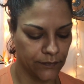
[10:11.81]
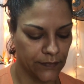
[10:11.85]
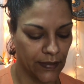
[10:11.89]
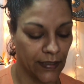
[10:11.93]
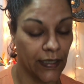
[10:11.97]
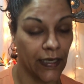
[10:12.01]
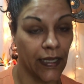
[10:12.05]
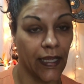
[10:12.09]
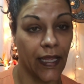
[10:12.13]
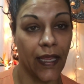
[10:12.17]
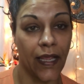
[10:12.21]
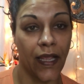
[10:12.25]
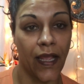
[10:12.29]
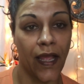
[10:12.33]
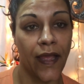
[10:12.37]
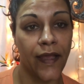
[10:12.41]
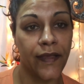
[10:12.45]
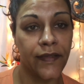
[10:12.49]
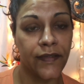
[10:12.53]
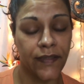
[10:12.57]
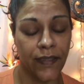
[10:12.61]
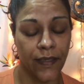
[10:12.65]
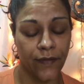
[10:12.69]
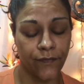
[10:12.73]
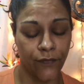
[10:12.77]
And again,
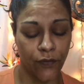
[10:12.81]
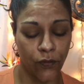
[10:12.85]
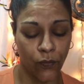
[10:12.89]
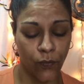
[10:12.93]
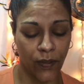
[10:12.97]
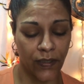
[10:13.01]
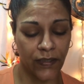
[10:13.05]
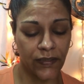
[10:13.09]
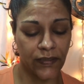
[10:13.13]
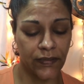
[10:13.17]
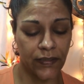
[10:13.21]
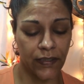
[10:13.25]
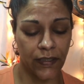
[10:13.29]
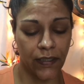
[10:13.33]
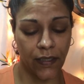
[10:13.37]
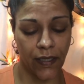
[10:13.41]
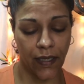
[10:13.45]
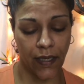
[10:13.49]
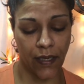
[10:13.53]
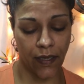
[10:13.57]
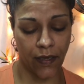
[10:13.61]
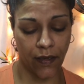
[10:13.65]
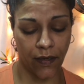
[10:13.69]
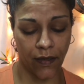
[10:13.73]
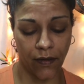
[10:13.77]
guys, if you want to
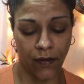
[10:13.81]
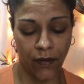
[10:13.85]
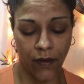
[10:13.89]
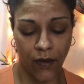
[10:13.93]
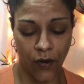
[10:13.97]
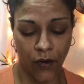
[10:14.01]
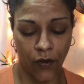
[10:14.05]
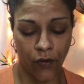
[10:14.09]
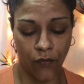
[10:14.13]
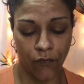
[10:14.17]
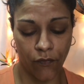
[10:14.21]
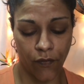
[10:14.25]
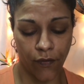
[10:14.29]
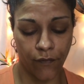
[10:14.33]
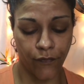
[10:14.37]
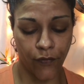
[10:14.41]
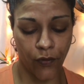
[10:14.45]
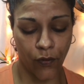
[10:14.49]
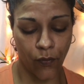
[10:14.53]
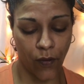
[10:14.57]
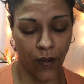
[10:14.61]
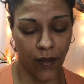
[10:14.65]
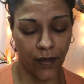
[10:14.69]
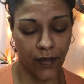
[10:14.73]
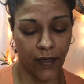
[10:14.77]
see a
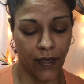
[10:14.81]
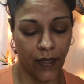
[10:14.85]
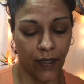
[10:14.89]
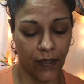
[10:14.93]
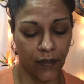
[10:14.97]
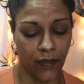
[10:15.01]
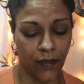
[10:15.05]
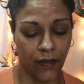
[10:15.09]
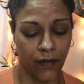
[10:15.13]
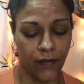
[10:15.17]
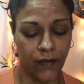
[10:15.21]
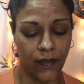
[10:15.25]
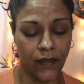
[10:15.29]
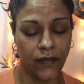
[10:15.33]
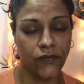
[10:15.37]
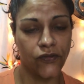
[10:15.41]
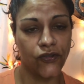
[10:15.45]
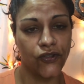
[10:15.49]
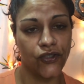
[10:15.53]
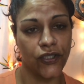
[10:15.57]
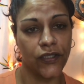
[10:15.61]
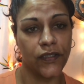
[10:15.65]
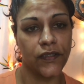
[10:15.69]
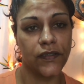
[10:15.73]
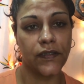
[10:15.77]
review on any of
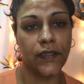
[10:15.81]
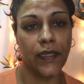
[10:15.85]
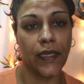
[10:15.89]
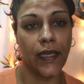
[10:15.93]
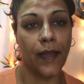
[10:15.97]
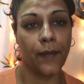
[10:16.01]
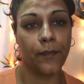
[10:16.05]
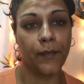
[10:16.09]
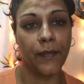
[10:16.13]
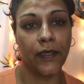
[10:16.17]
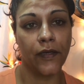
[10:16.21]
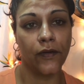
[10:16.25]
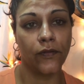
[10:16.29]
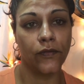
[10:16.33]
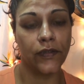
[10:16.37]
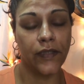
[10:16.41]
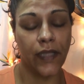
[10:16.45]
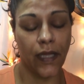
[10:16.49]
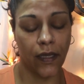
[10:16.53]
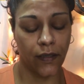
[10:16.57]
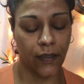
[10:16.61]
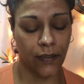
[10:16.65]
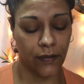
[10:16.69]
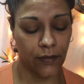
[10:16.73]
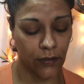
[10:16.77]
these, just let me know
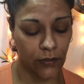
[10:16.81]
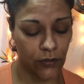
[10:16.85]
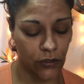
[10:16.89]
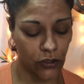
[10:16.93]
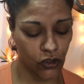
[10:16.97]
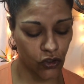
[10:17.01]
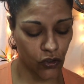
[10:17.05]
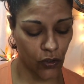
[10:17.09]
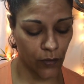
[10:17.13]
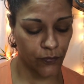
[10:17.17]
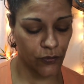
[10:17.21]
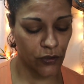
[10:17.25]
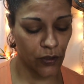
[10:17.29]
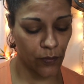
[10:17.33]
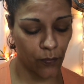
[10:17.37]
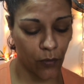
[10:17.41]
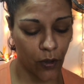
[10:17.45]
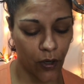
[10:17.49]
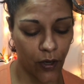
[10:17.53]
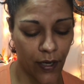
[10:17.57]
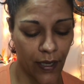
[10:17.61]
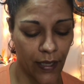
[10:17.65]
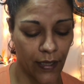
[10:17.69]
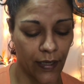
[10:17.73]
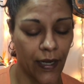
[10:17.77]
down at the description
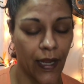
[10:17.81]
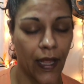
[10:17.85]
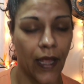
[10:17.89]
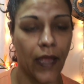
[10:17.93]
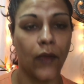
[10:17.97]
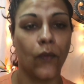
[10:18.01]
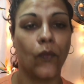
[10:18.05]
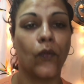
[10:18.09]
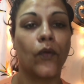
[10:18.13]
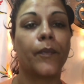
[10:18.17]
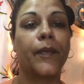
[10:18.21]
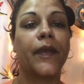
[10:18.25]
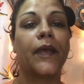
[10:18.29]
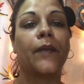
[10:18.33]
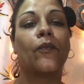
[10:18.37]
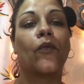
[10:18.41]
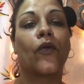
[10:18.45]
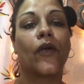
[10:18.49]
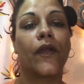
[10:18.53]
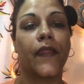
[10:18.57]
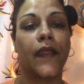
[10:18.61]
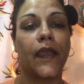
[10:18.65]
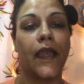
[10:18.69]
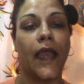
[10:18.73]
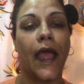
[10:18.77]
bar and I will be
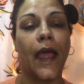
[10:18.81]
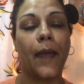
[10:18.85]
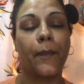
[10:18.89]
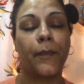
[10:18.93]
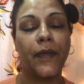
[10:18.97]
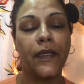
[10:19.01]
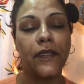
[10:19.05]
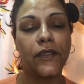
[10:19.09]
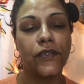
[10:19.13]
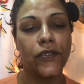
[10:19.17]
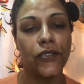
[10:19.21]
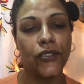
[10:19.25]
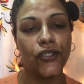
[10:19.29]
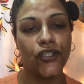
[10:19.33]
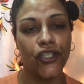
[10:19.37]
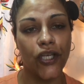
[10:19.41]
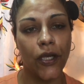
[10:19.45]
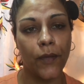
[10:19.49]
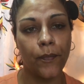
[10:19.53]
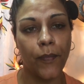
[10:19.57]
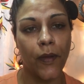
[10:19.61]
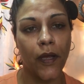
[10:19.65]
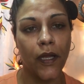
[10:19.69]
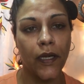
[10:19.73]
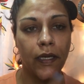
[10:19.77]
more than happy to
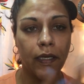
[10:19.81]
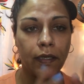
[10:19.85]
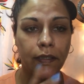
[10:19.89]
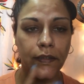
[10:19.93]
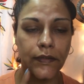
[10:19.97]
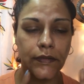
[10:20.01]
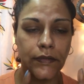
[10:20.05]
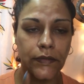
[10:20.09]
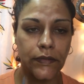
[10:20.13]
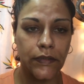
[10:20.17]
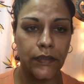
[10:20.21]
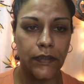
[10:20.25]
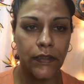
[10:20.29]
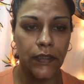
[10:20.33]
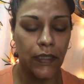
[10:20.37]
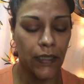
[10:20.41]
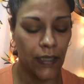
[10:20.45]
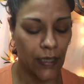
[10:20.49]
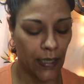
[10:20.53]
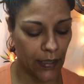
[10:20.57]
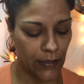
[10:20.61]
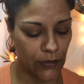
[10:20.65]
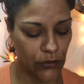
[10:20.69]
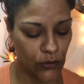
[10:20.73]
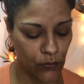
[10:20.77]
jump on it
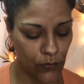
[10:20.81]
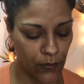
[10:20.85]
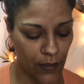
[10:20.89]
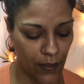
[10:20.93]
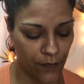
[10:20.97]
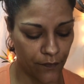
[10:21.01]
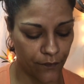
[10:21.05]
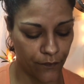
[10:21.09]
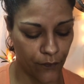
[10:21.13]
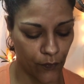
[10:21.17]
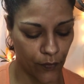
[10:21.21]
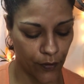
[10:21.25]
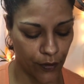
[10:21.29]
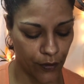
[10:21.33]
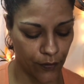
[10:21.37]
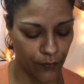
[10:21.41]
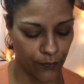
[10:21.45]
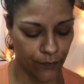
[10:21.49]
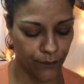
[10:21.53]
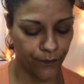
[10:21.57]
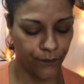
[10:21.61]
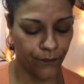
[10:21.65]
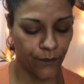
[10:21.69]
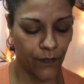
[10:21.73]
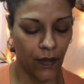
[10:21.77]
and do that for
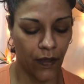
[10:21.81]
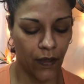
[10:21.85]
you.